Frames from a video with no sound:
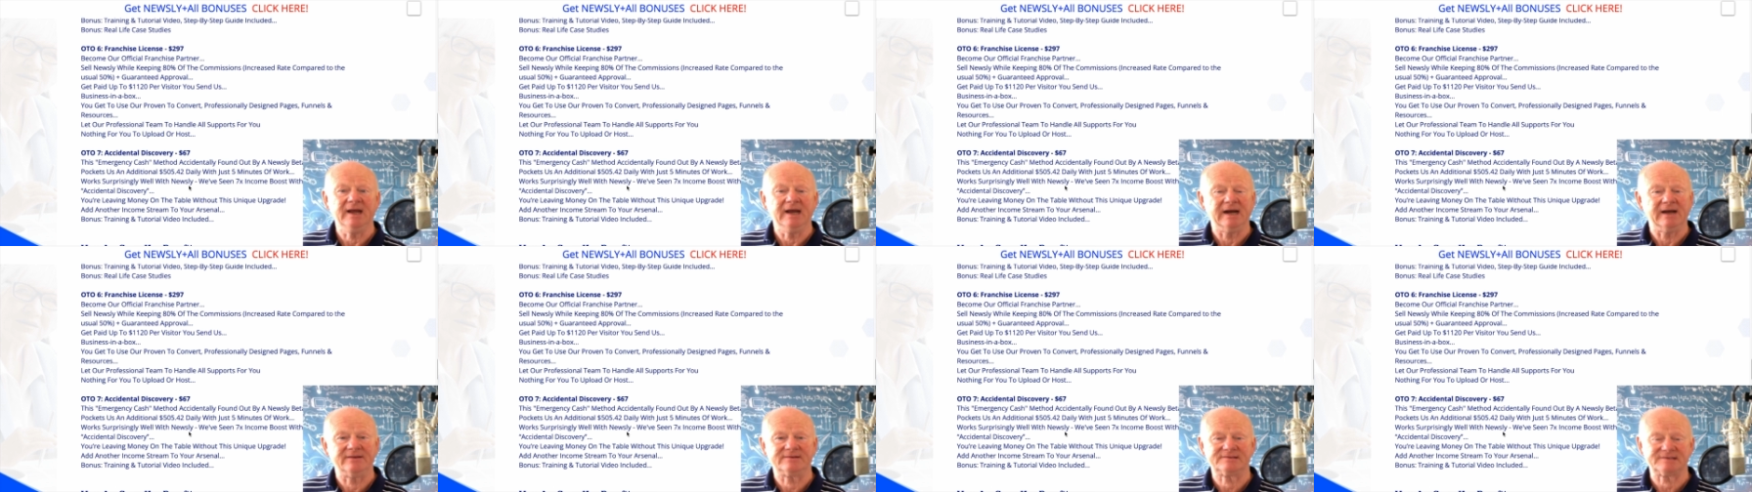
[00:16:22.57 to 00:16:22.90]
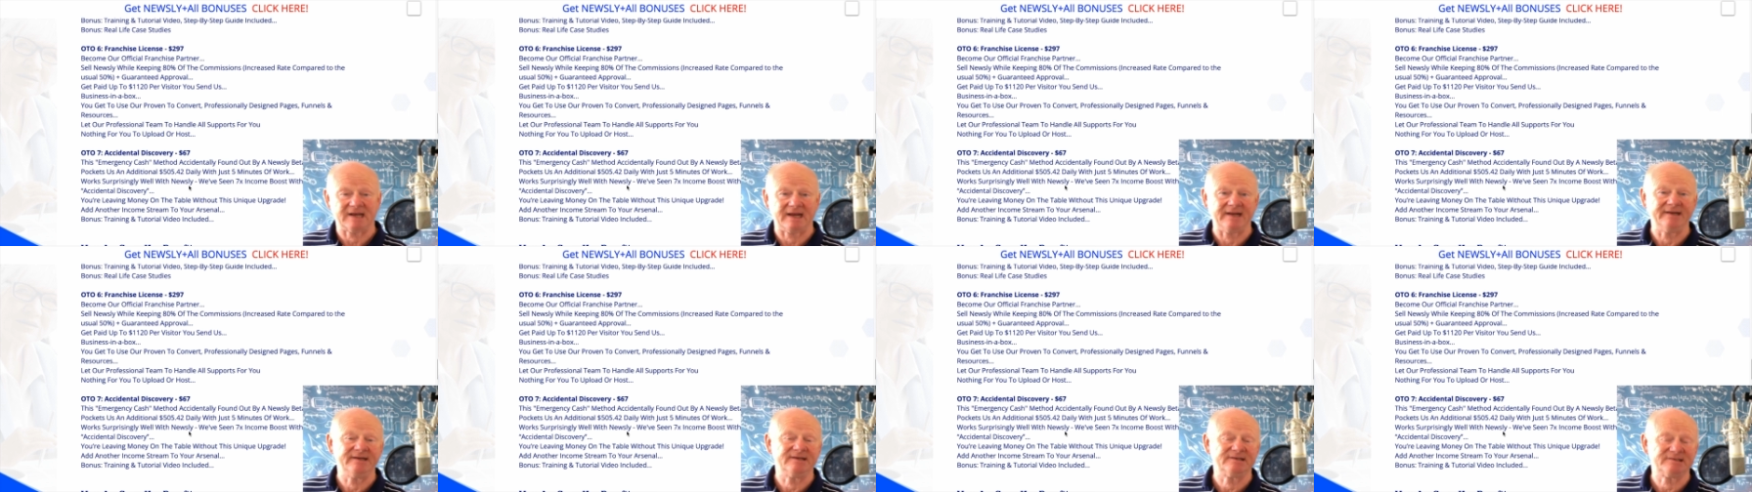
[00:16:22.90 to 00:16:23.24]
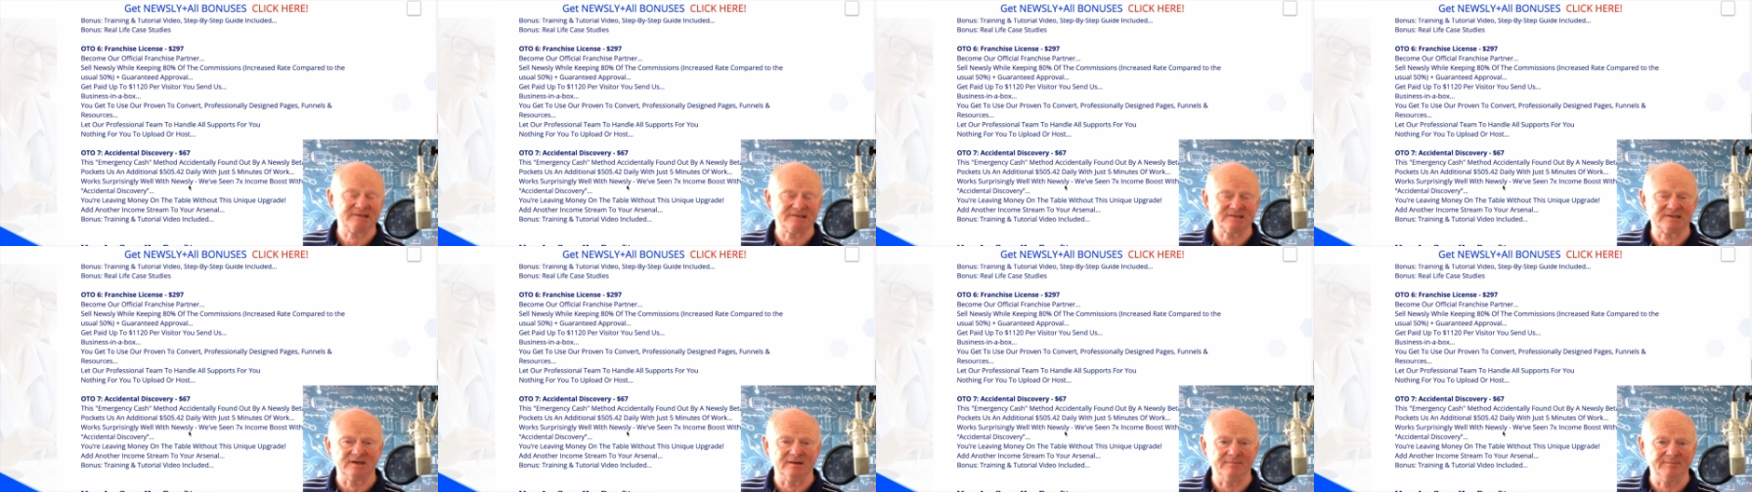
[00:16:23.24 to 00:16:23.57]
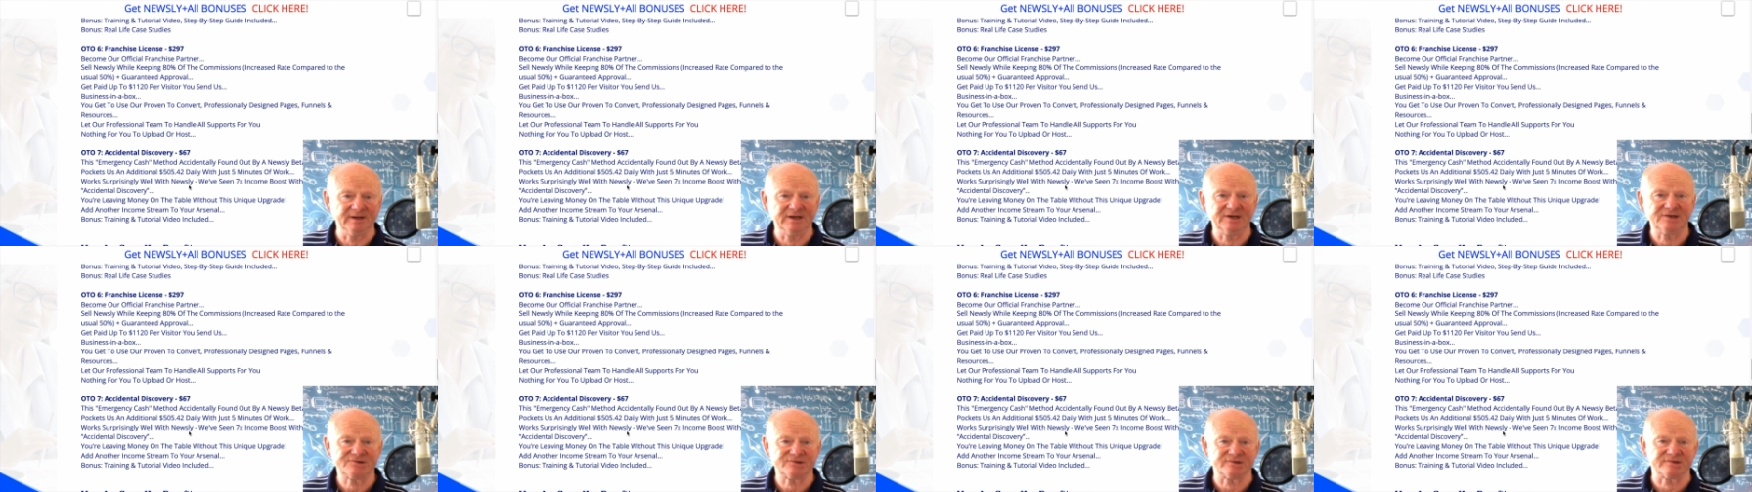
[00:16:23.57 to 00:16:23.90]
And they're saying this is an
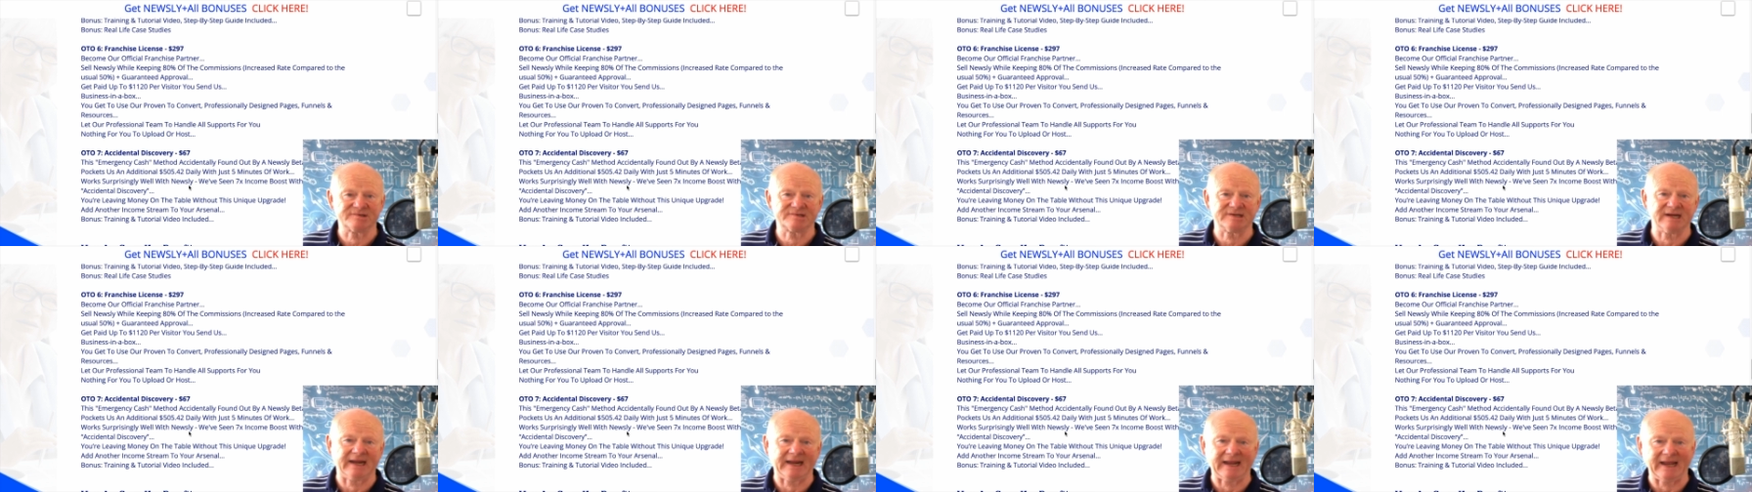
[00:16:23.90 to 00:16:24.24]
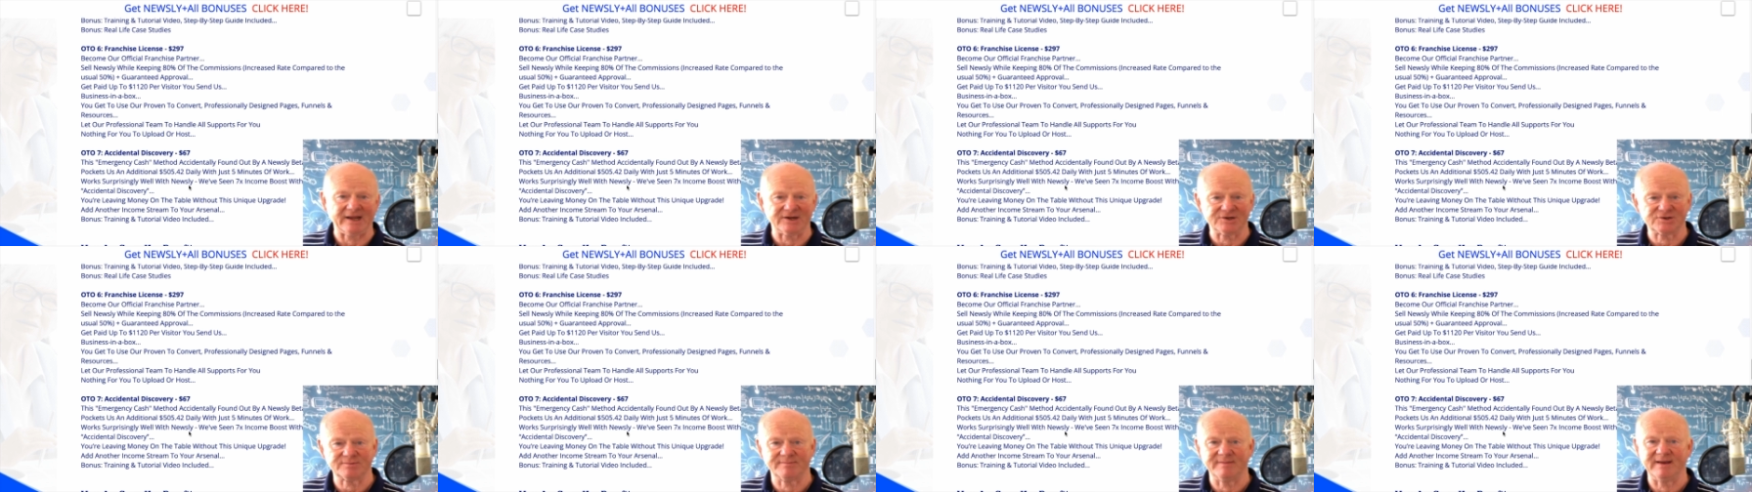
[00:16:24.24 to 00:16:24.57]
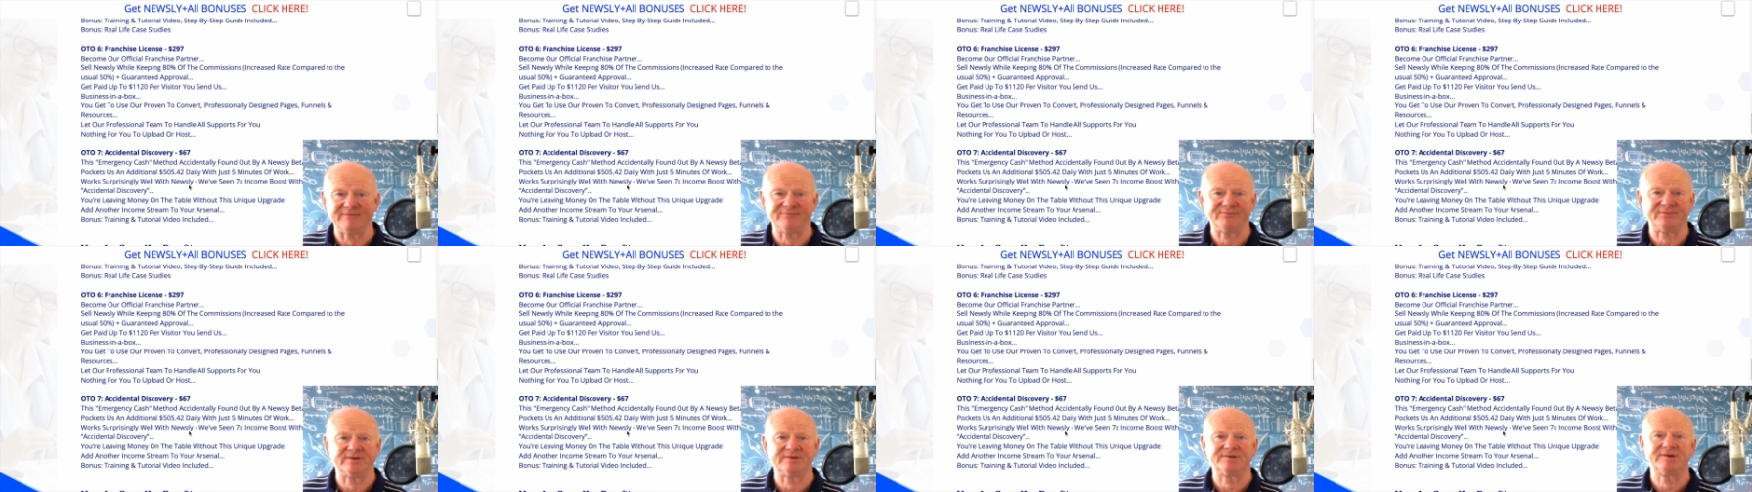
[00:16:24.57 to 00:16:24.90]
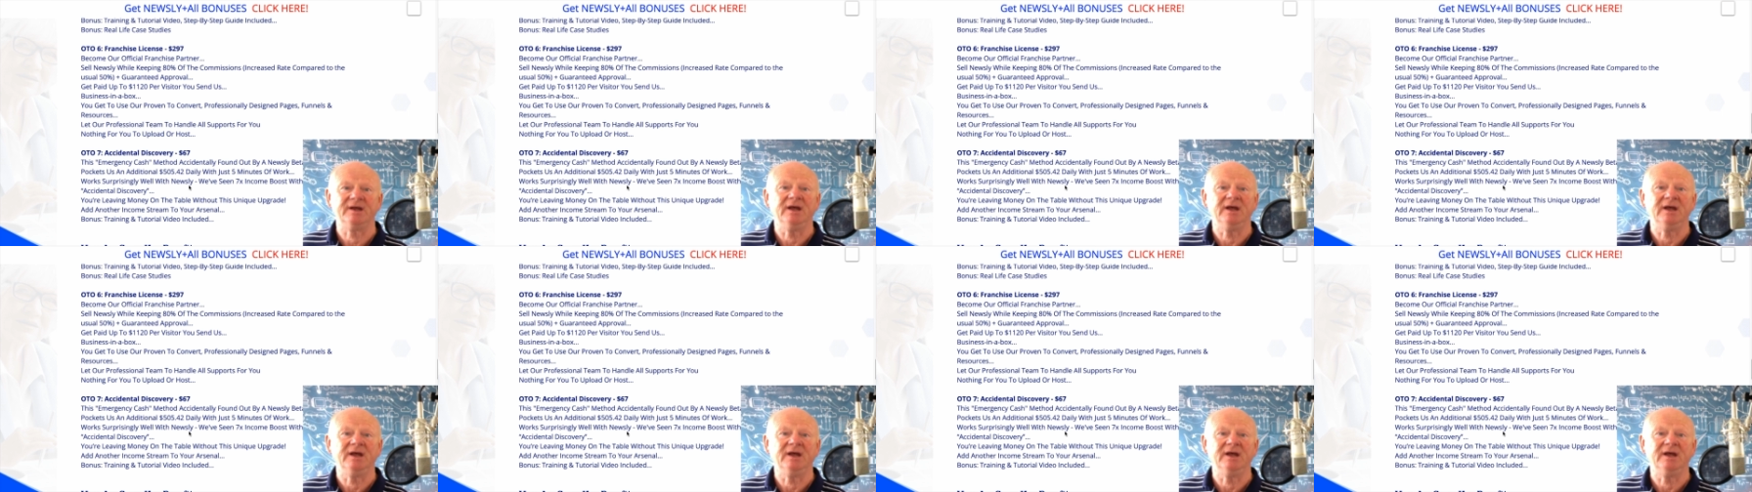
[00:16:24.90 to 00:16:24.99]
emergency cash method.